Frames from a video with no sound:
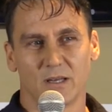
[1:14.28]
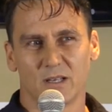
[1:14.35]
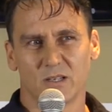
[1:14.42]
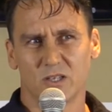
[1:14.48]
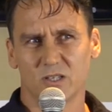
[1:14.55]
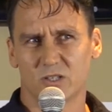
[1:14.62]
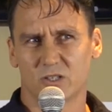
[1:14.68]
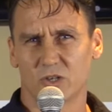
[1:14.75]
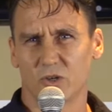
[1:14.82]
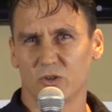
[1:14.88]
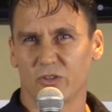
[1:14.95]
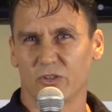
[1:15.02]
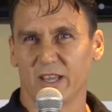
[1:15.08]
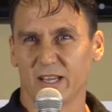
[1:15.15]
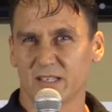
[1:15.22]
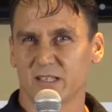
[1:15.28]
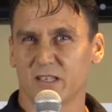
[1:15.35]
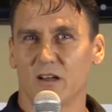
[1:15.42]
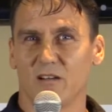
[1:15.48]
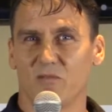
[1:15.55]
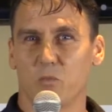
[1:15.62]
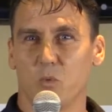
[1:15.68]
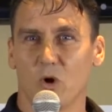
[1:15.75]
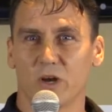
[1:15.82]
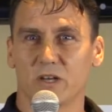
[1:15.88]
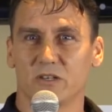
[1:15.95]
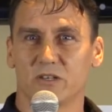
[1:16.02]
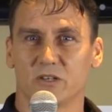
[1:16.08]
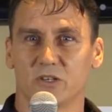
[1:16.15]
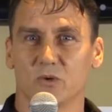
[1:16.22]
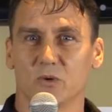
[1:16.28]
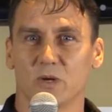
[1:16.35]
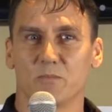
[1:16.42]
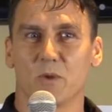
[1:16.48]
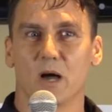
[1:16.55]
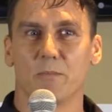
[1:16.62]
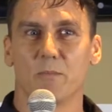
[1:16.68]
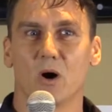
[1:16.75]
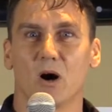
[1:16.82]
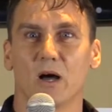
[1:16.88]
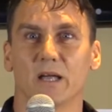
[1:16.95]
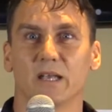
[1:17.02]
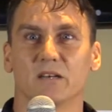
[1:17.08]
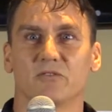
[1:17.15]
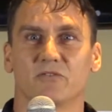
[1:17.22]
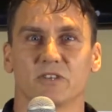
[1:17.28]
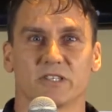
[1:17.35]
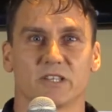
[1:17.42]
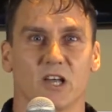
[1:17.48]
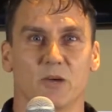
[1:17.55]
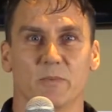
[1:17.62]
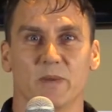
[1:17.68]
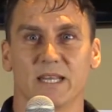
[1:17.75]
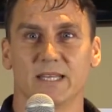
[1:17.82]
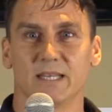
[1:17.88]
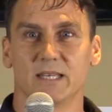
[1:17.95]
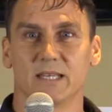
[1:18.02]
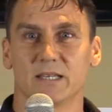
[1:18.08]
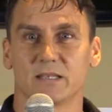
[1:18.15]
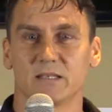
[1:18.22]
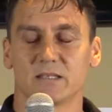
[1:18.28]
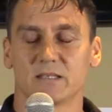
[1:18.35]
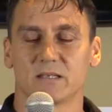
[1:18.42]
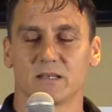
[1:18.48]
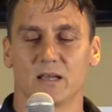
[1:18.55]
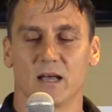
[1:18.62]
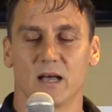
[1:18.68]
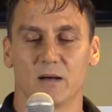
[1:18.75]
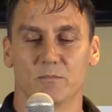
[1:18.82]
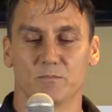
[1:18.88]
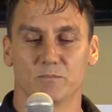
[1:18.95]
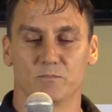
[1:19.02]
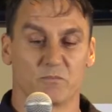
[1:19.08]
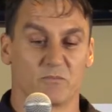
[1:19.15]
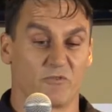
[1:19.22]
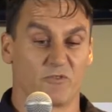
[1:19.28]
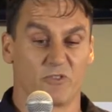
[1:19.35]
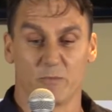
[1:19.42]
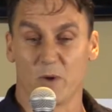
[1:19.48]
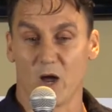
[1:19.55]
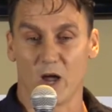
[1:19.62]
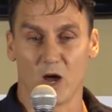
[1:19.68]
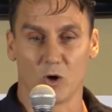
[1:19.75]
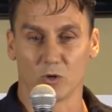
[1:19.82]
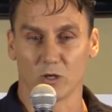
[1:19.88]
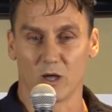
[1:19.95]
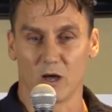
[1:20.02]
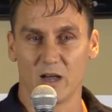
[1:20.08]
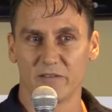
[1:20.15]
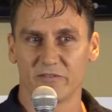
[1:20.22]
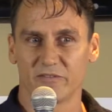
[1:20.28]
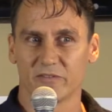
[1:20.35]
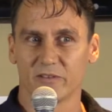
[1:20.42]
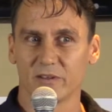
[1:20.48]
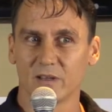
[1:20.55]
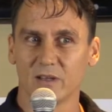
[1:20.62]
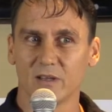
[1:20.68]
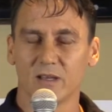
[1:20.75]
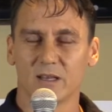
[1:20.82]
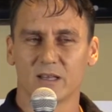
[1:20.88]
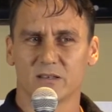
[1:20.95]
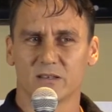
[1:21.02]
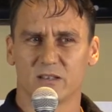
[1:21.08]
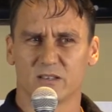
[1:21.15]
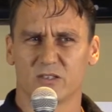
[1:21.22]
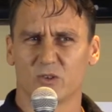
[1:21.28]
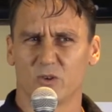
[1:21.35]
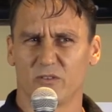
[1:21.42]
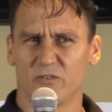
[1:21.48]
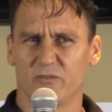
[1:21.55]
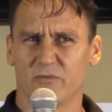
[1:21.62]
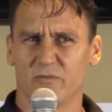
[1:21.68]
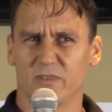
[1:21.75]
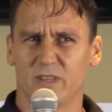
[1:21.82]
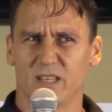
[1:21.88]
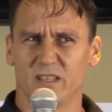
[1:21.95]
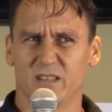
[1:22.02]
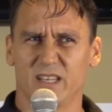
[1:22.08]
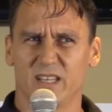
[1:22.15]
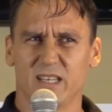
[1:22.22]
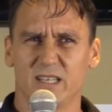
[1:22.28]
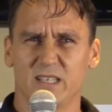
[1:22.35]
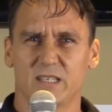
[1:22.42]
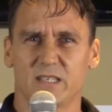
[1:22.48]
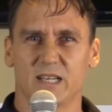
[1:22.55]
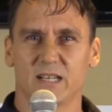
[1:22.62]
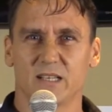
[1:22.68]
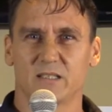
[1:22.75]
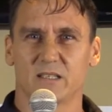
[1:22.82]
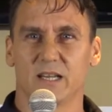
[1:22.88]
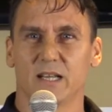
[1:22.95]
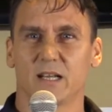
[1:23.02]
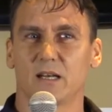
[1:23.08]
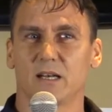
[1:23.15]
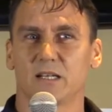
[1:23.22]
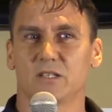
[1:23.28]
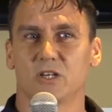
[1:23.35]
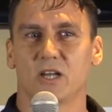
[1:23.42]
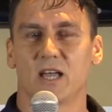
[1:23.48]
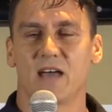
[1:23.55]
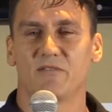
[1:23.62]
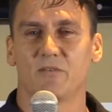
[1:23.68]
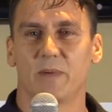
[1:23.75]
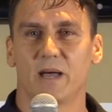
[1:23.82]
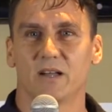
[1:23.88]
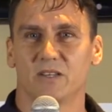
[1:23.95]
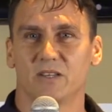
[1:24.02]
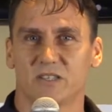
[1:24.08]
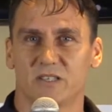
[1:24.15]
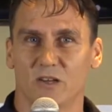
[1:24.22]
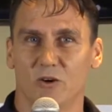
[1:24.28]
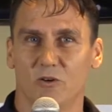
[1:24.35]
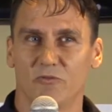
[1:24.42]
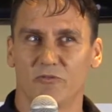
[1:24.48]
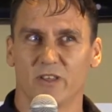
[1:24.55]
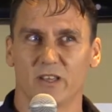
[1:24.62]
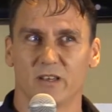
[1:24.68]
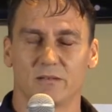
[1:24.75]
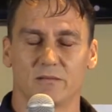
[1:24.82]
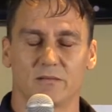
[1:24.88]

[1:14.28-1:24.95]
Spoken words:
just do things that I've wanted to do in my mind for so many years, for my whole life. The sort of the instincts and inklings you have about yourself that